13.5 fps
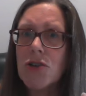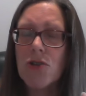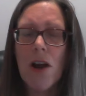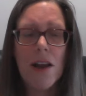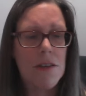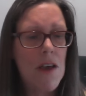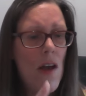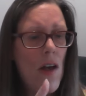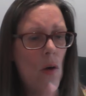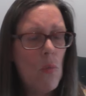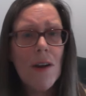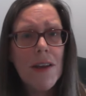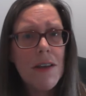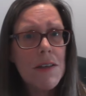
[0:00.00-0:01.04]
traits?
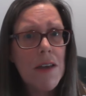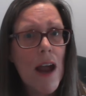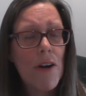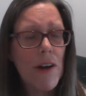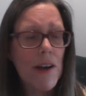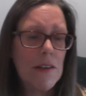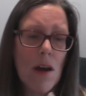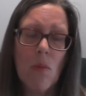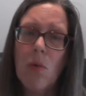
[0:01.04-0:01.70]
What is character?